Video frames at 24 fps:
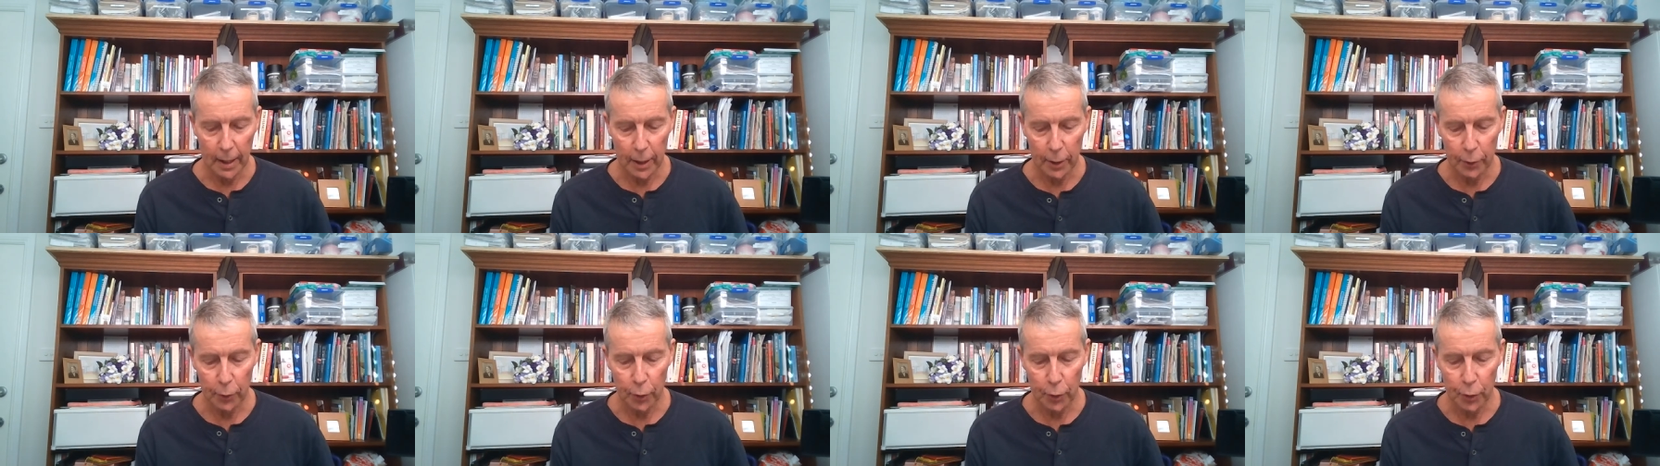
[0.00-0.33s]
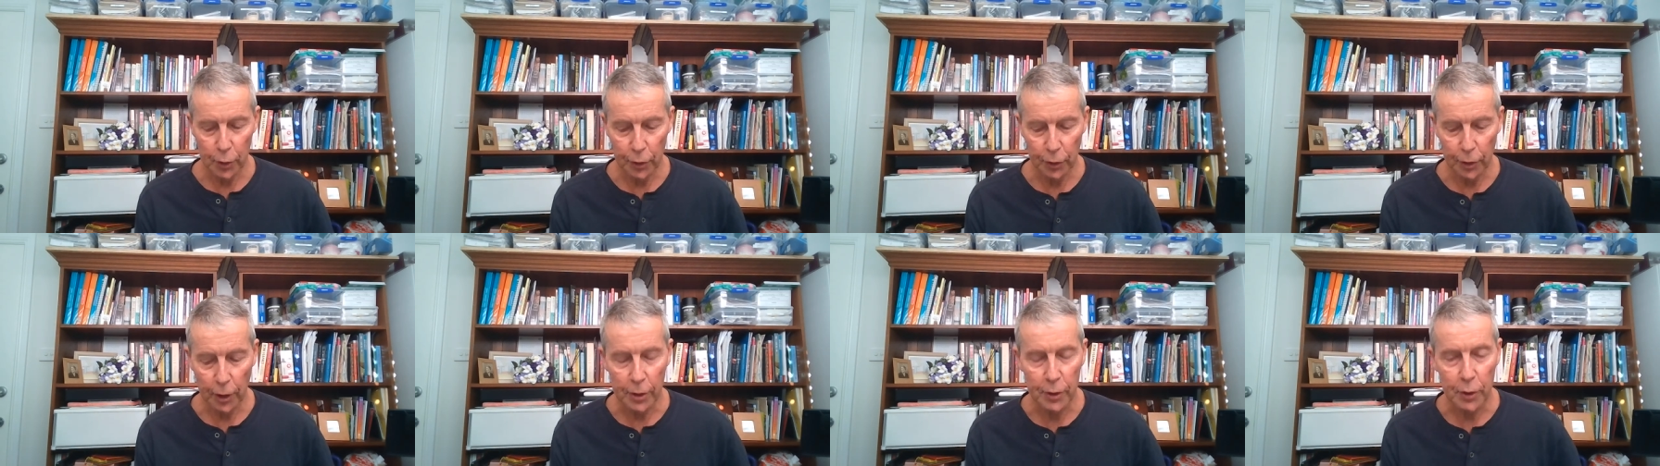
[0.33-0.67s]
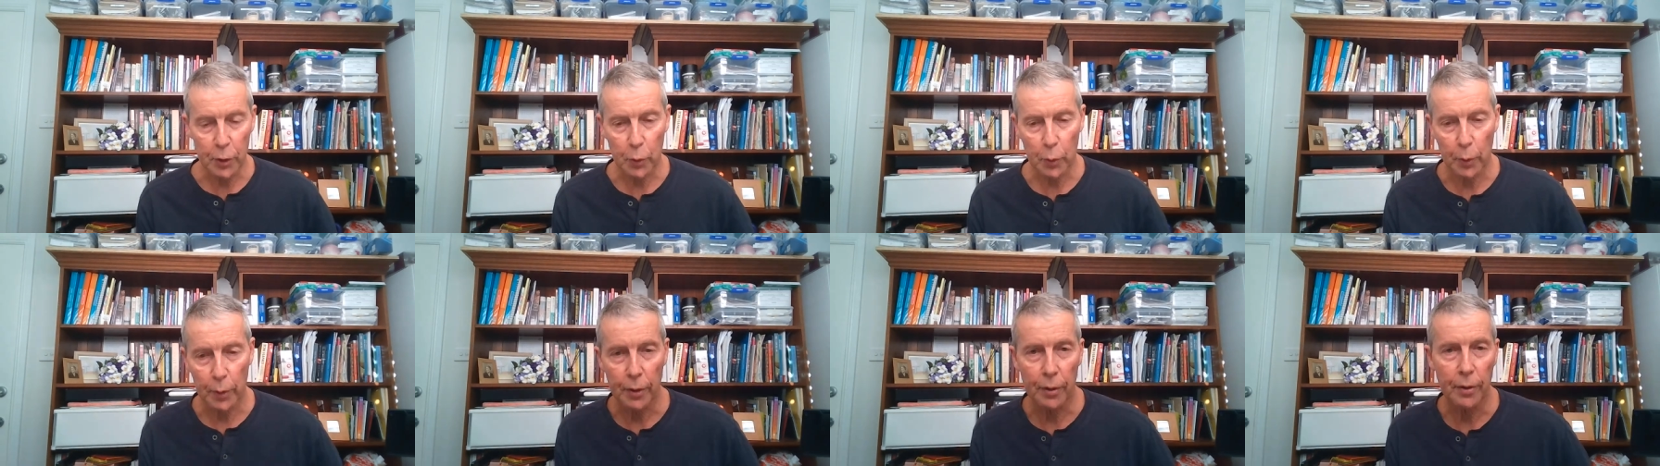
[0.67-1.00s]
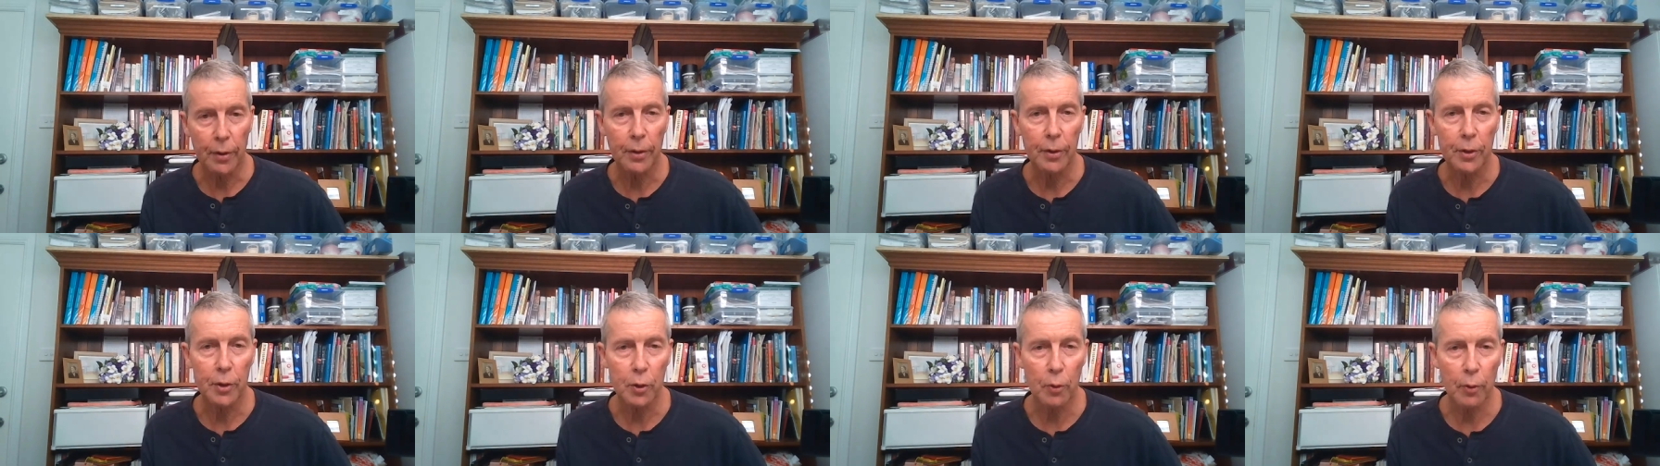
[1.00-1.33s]
Do's and don'ts with
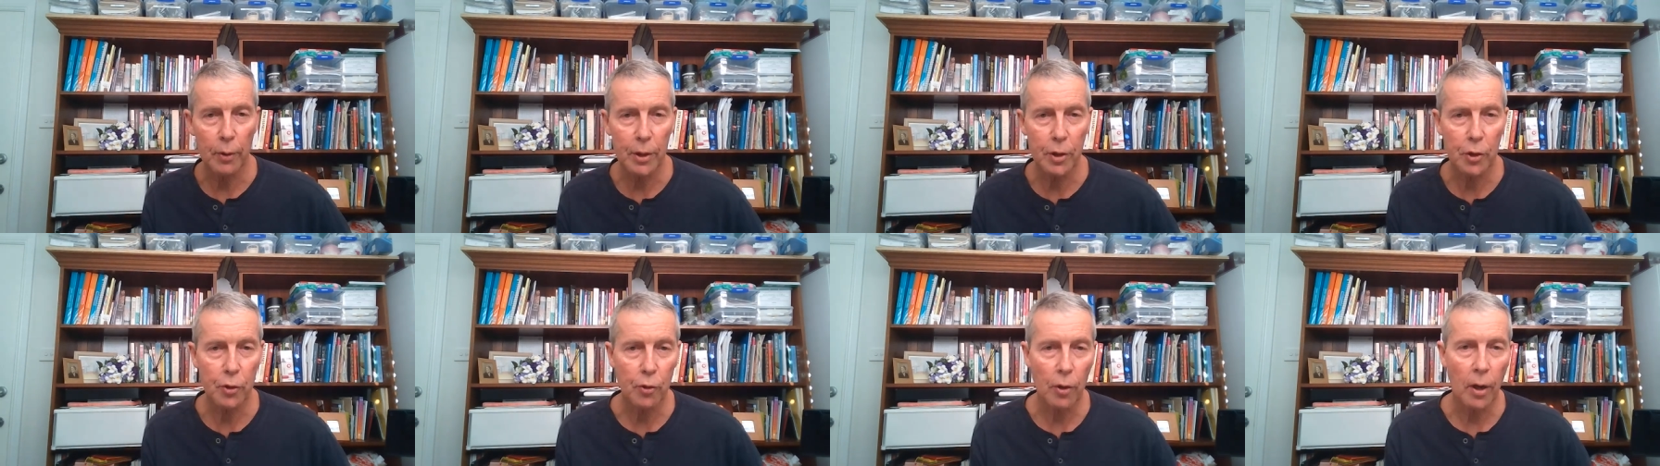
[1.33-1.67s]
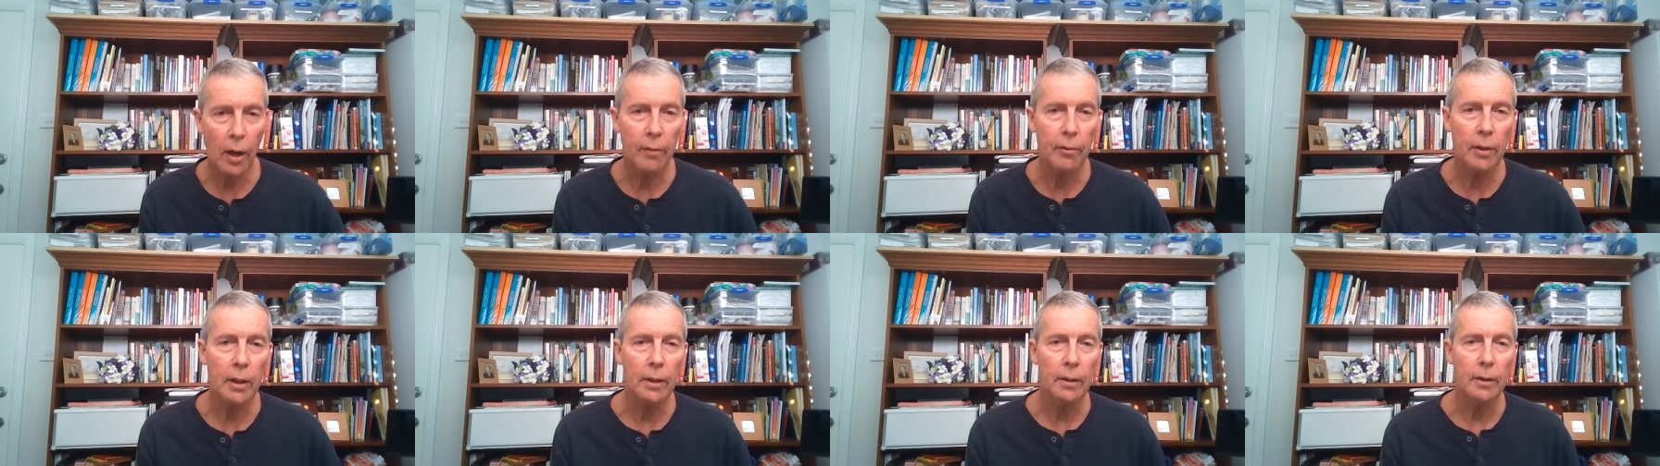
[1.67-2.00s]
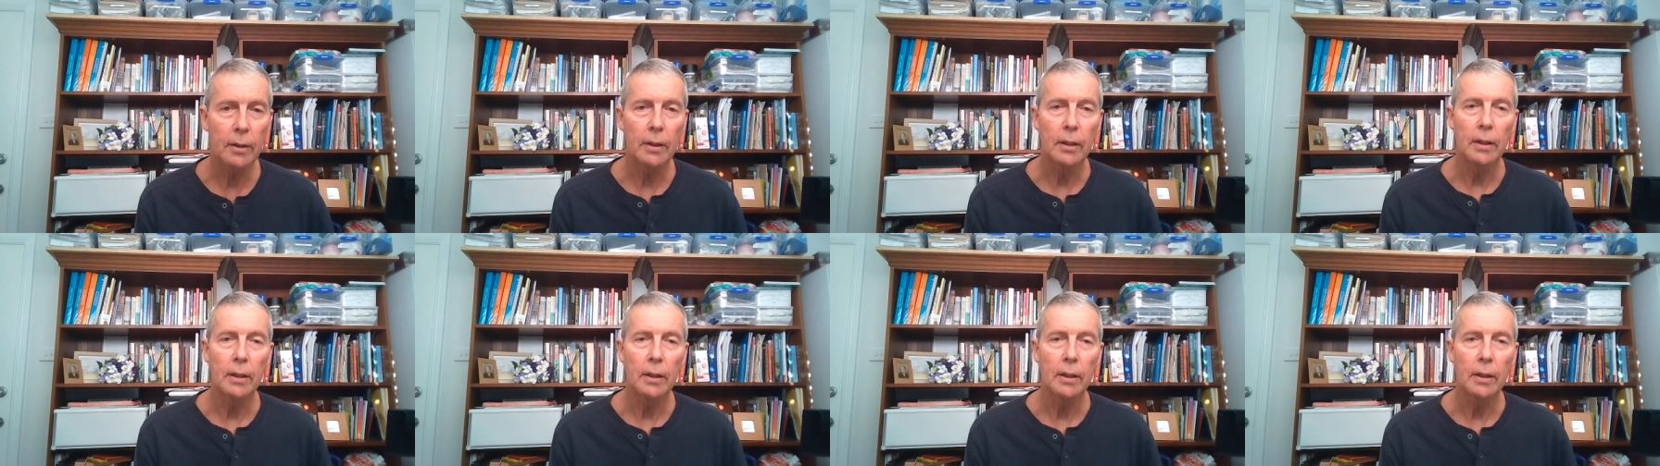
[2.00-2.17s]
a syringe driver.